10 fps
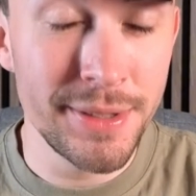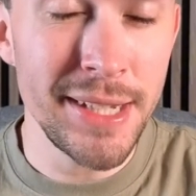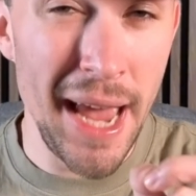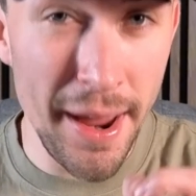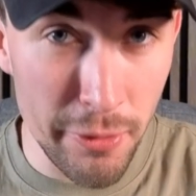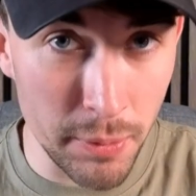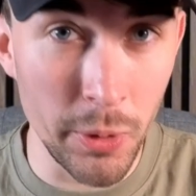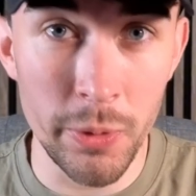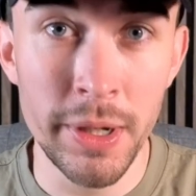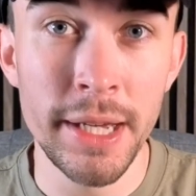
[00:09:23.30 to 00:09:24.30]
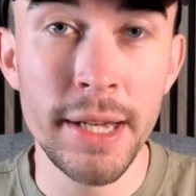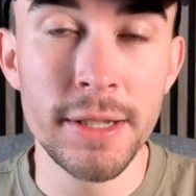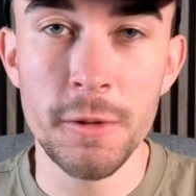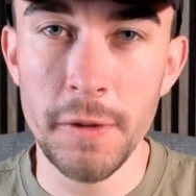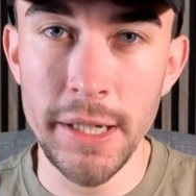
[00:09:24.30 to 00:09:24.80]
terrible
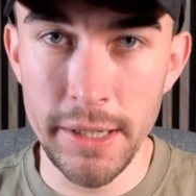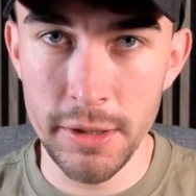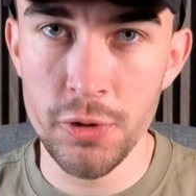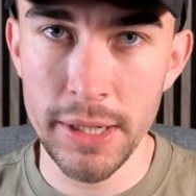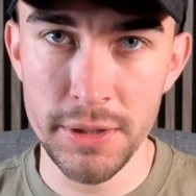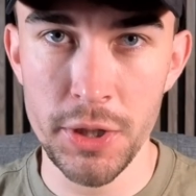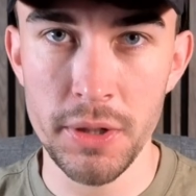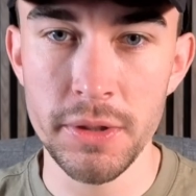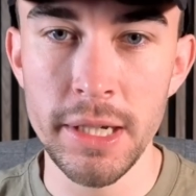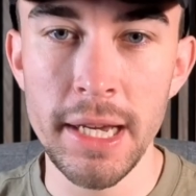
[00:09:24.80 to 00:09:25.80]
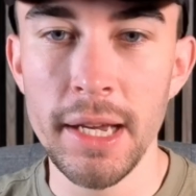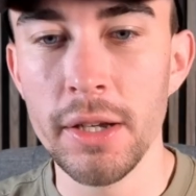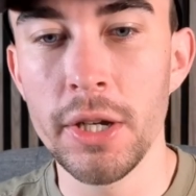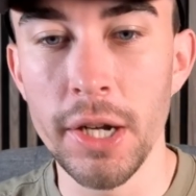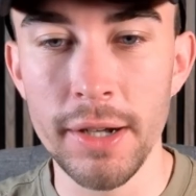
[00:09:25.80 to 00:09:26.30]
defending the transitions.
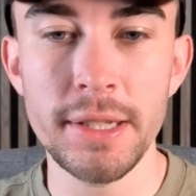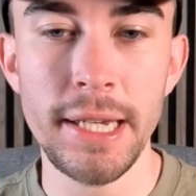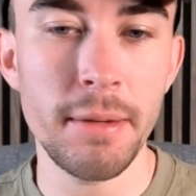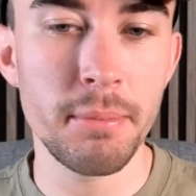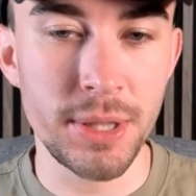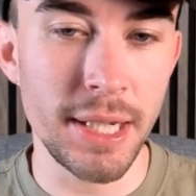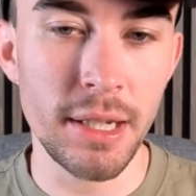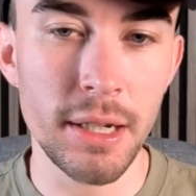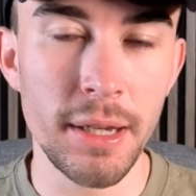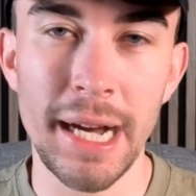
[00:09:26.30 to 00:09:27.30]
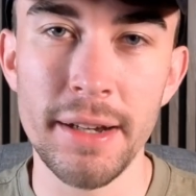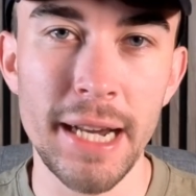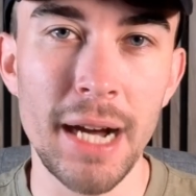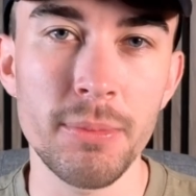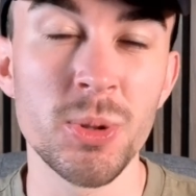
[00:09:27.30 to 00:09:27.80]
Konate in particular had an
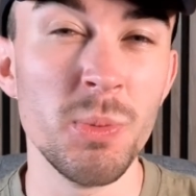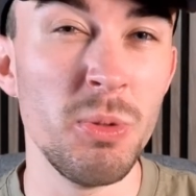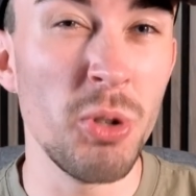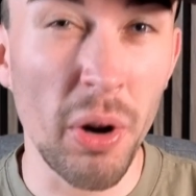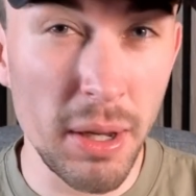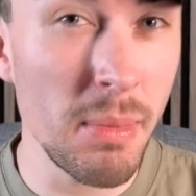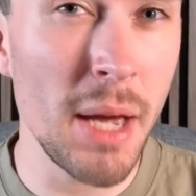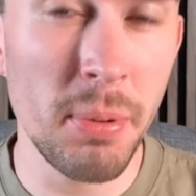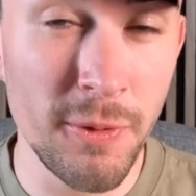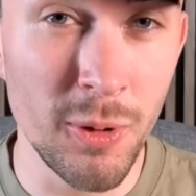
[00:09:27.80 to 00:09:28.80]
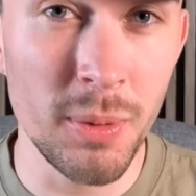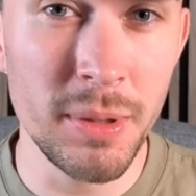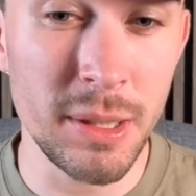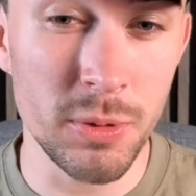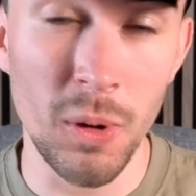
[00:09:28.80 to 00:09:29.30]
absolute nightmare performance.
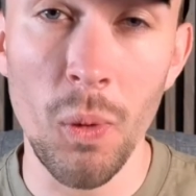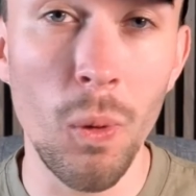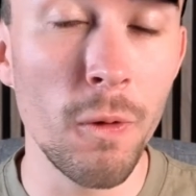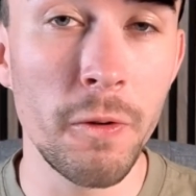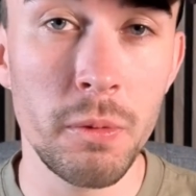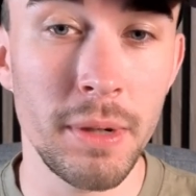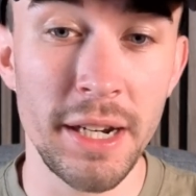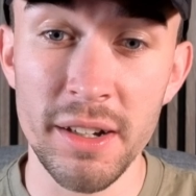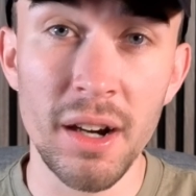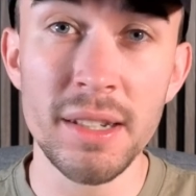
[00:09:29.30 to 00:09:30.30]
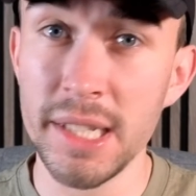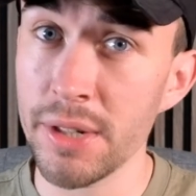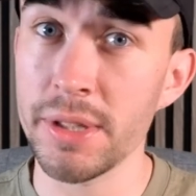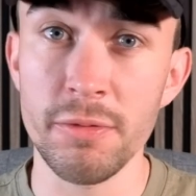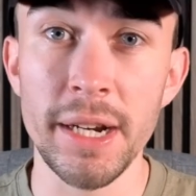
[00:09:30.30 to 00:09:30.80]
It was awful, and I
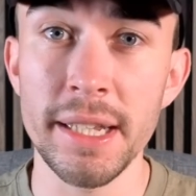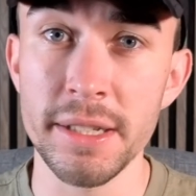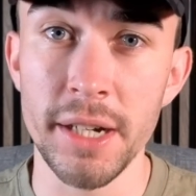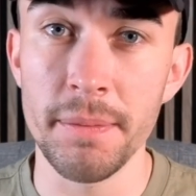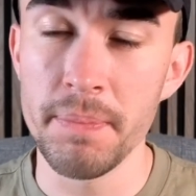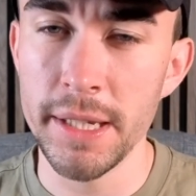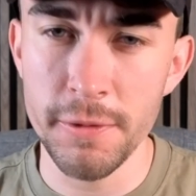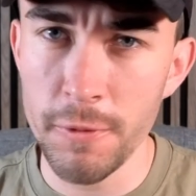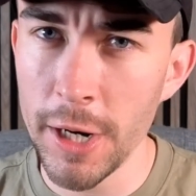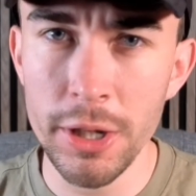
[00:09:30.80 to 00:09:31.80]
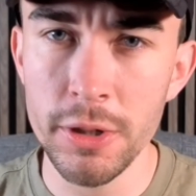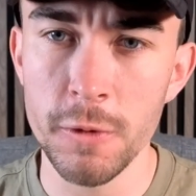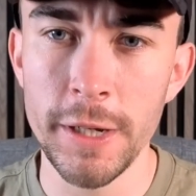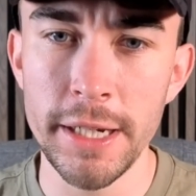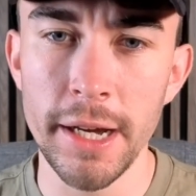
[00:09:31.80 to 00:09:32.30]
seriously rate this guy. He's a very good
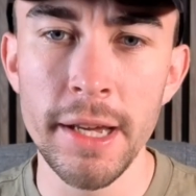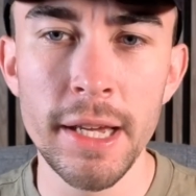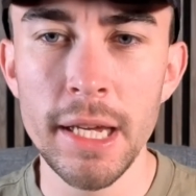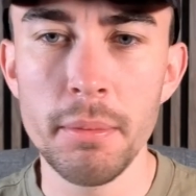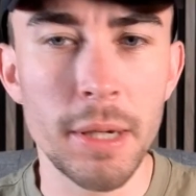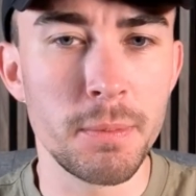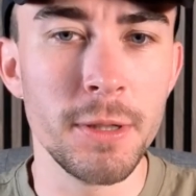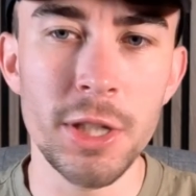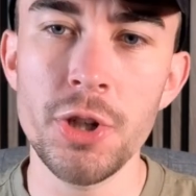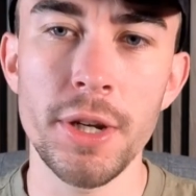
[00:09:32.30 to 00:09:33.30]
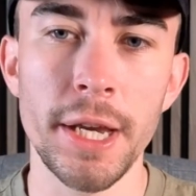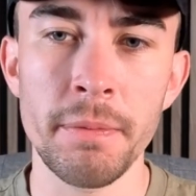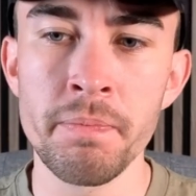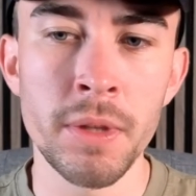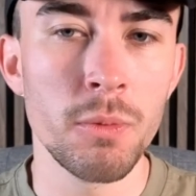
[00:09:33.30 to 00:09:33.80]
defender, but his positioning
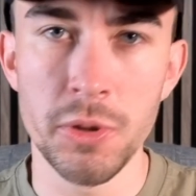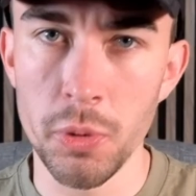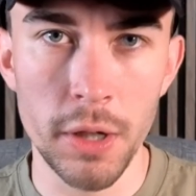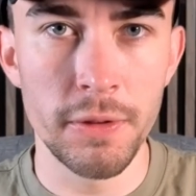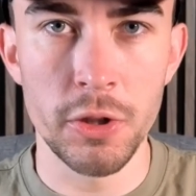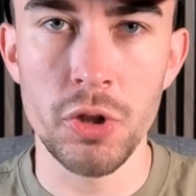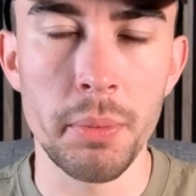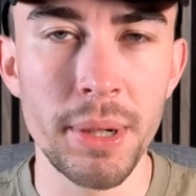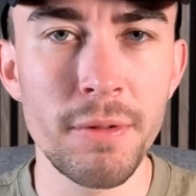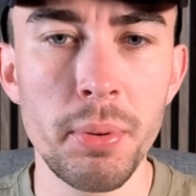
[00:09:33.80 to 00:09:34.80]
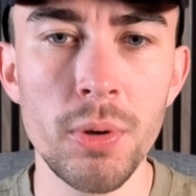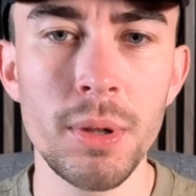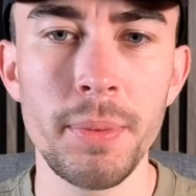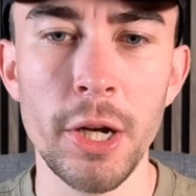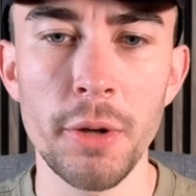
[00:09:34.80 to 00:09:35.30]
was all over the shop. Liverpool will
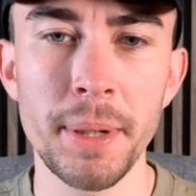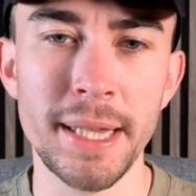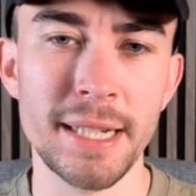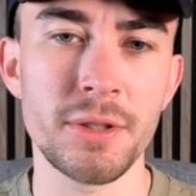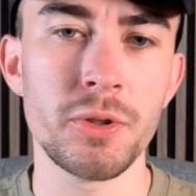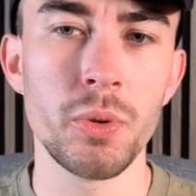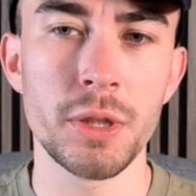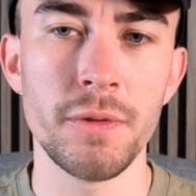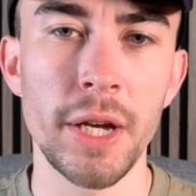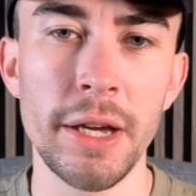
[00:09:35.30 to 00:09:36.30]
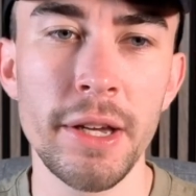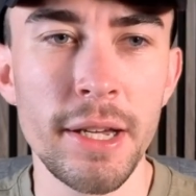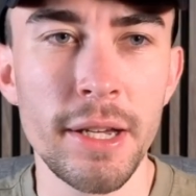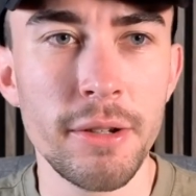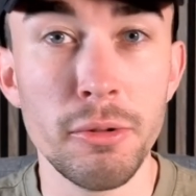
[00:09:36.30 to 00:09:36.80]
be hoping that's sort of a
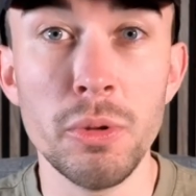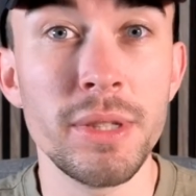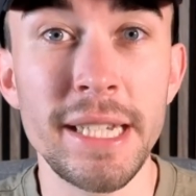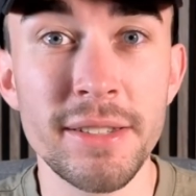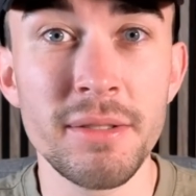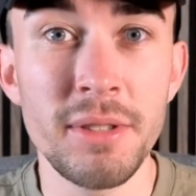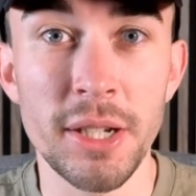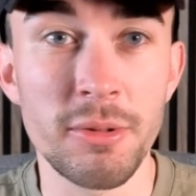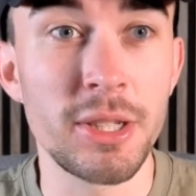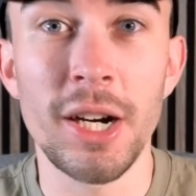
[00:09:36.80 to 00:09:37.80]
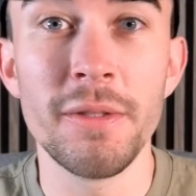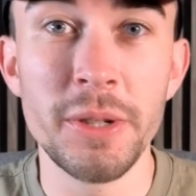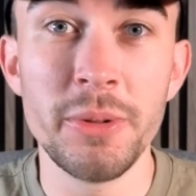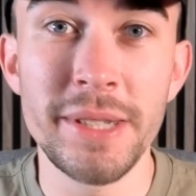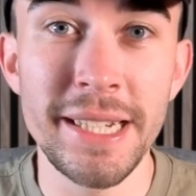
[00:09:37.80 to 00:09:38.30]
new season, start of a
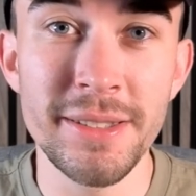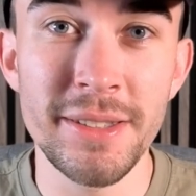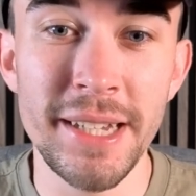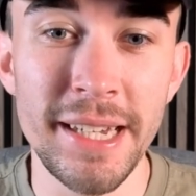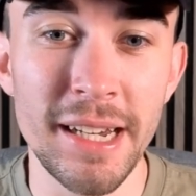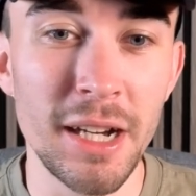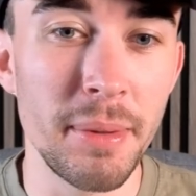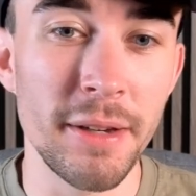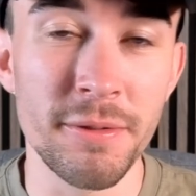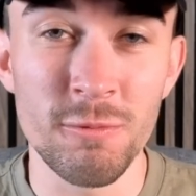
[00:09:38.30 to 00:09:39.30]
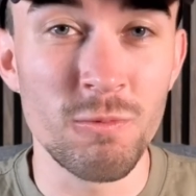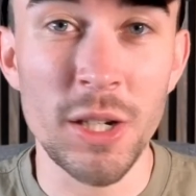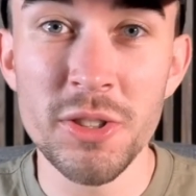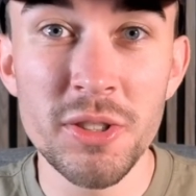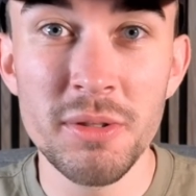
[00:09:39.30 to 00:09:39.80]
new season thing, a little bit of
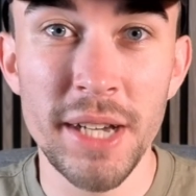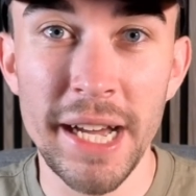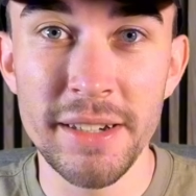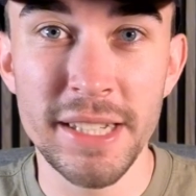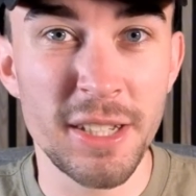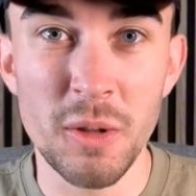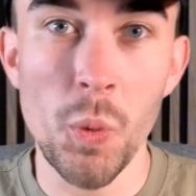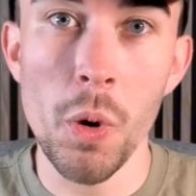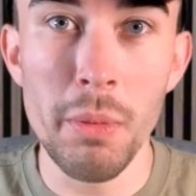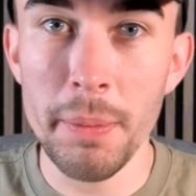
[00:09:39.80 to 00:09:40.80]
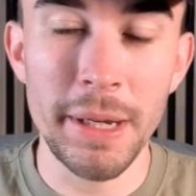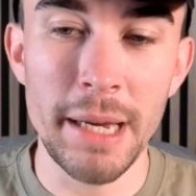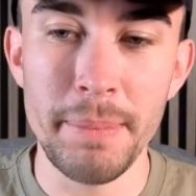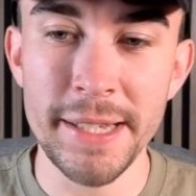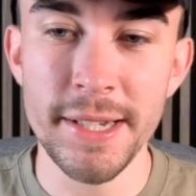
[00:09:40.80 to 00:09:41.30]
rust, and he's going to warm up and get
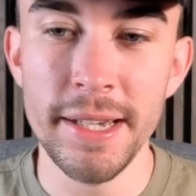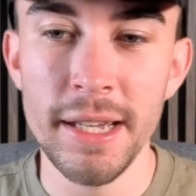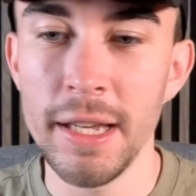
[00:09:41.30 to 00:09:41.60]
better.